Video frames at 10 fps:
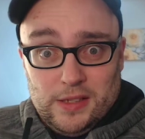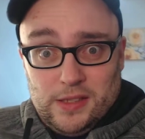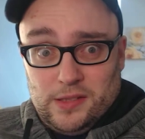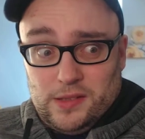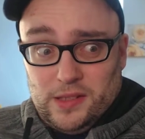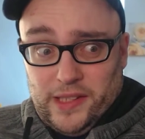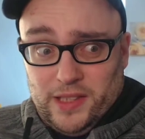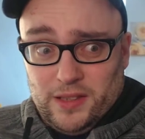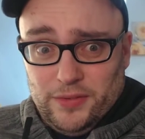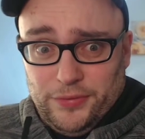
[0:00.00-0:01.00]
to the
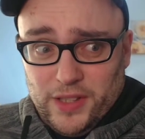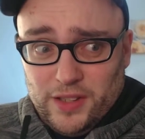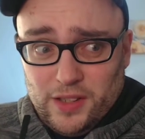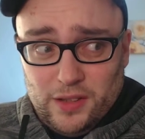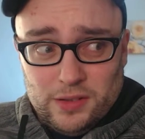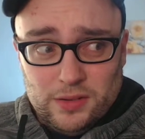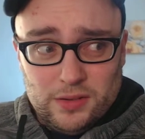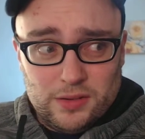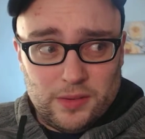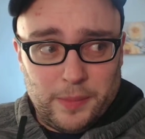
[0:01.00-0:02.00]
landfill?
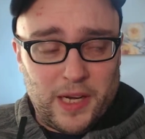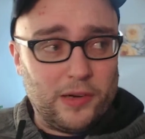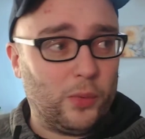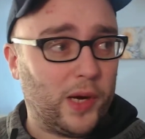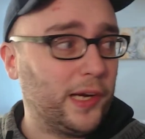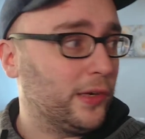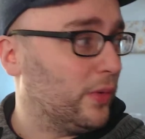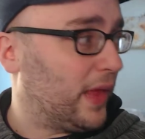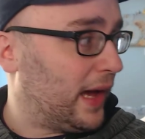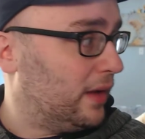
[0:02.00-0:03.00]
I mean, I don't want to do
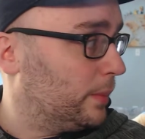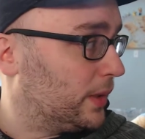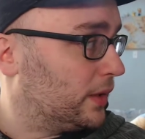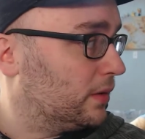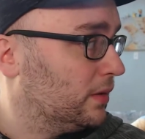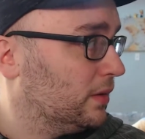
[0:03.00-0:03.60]
that, but